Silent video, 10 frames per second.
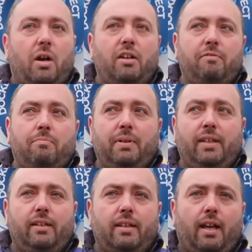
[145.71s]
I've
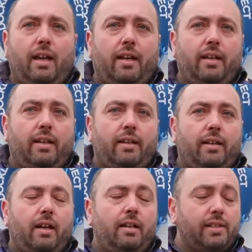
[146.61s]
been a, a
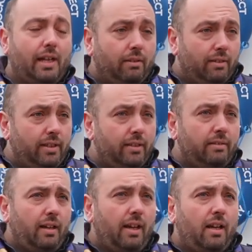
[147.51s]
uh, scout leader
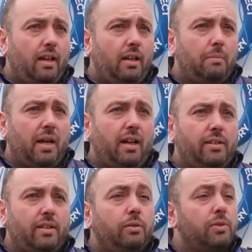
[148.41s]
um,
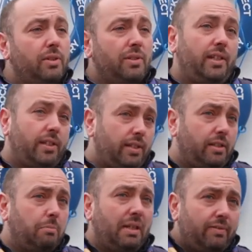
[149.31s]
and I also assist as
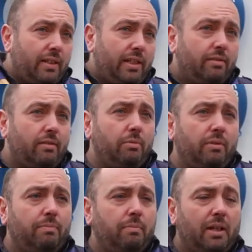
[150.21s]
a beaver leader with
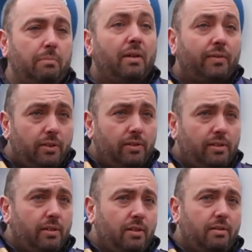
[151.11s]
my mother who's
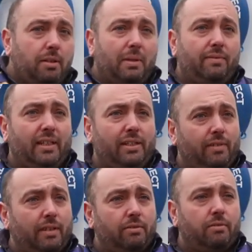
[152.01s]
the, the beaver leader
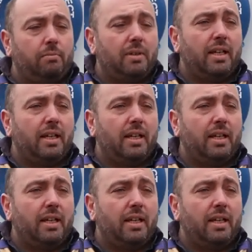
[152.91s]
in our group